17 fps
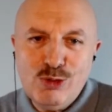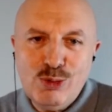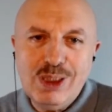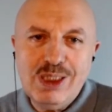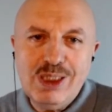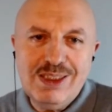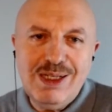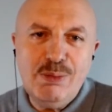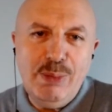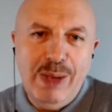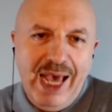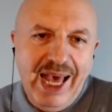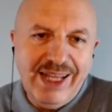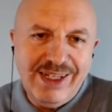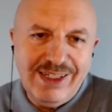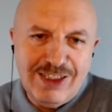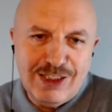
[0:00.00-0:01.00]
but it's a
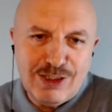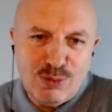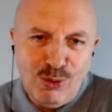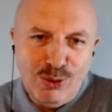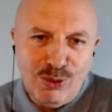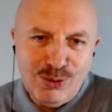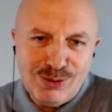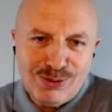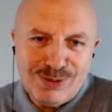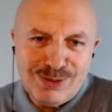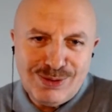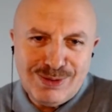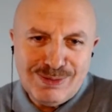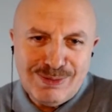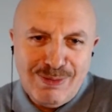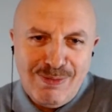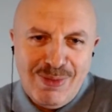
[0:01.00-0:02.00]
bad response.
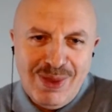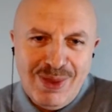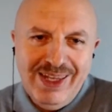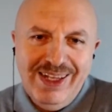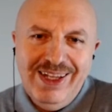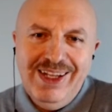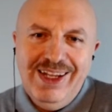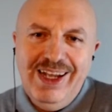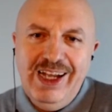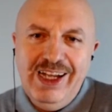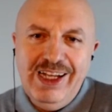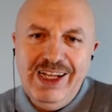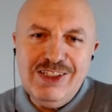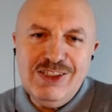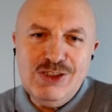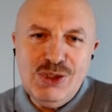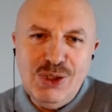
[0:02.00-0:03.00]

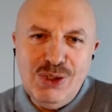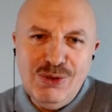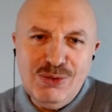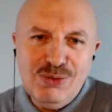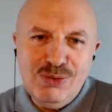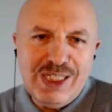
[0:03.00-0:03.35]
So we